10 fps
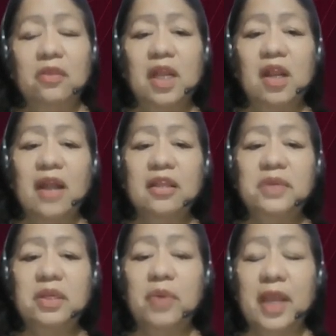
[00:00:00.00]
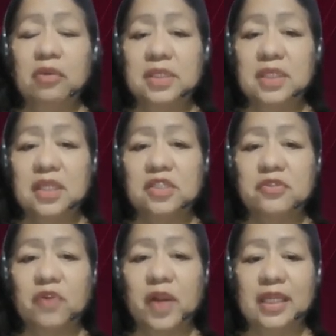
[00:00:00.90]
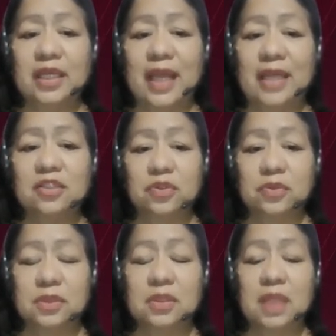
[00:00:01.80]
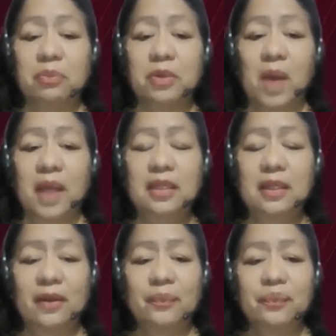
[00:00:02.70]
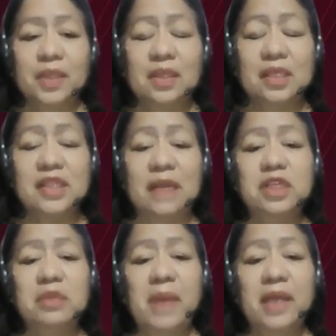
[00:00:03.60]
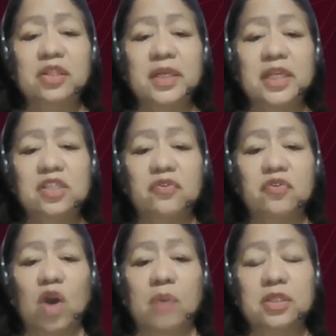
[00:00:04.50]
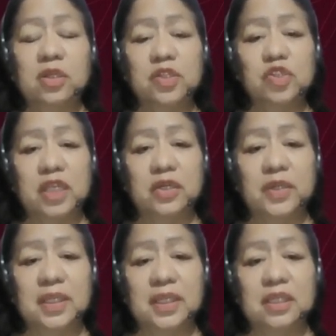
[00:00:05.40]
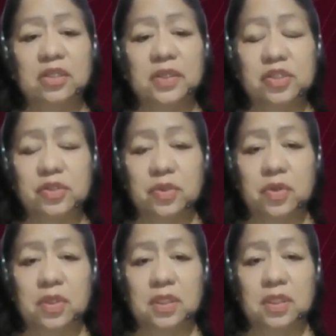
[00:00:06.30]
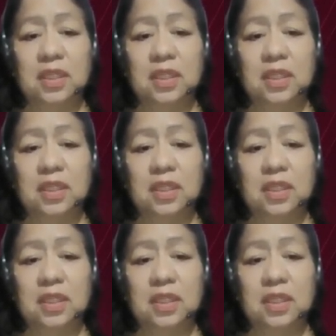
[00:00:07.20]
There are three requisites for a class suit. Number one, the subject matter is of common or general interest to all.